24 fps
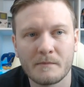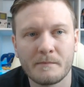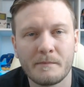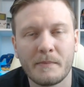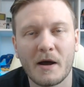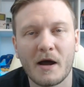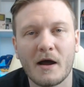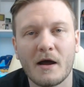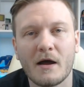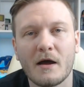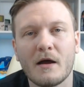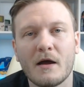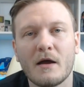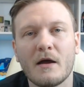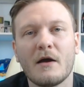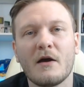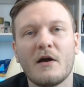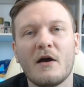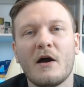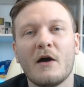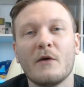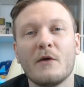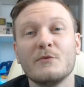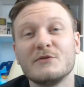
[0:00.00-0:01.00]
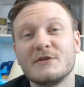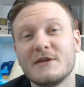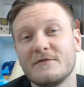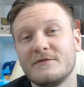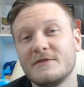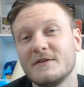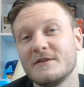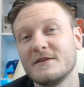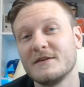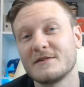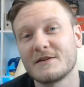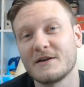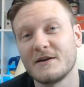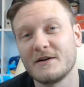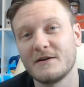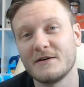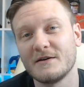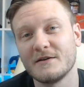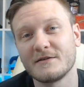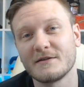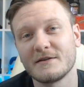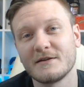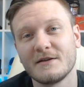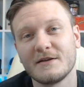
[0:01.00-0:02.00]
but I was gifted this
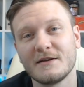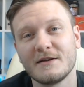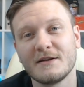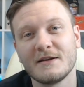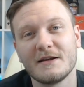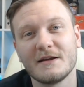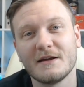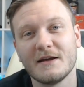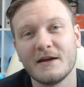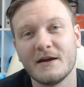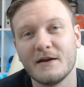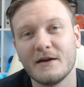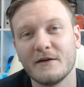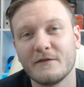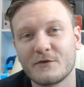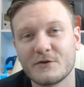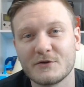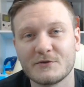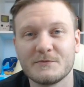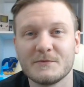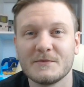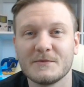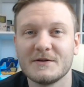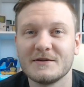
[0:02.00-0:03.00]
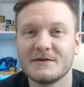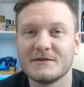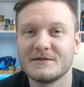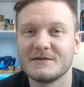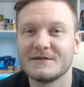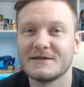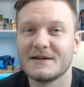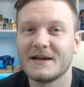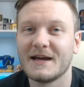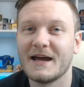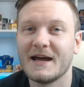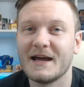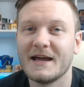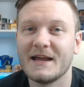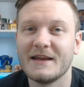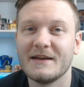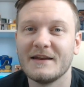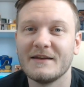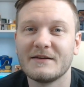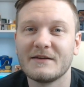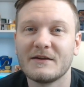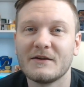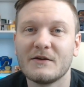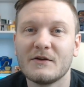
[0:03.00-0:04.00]
card for Christmas,
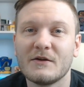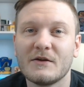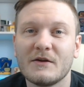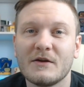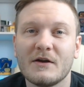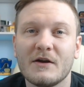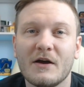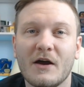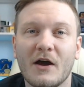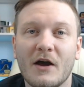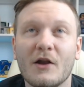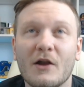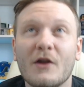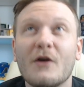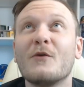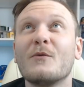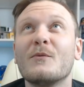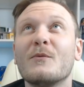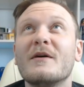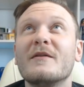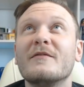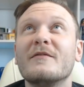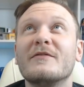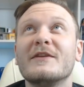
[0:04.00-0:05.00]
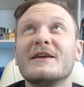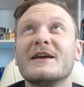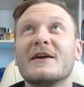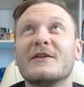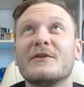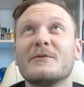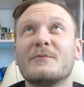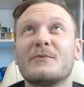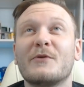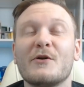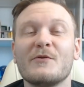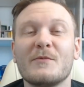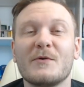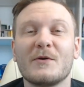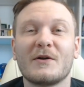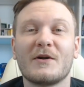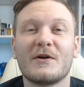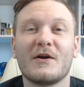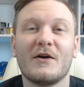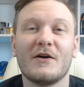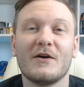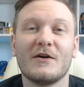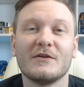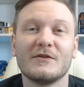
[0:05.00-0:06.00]
and along with the other promo
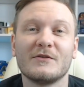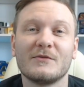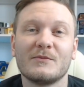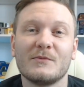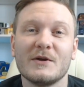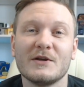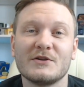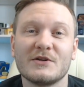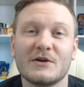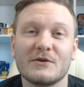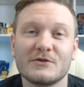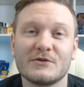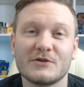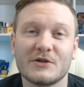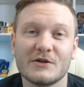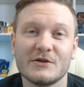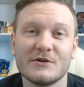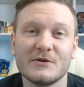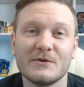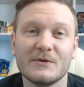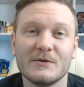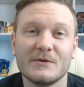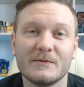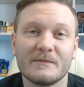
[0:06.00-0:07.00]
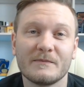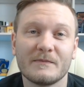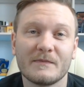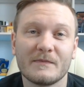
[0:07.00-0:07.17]
cards, which I'll show you.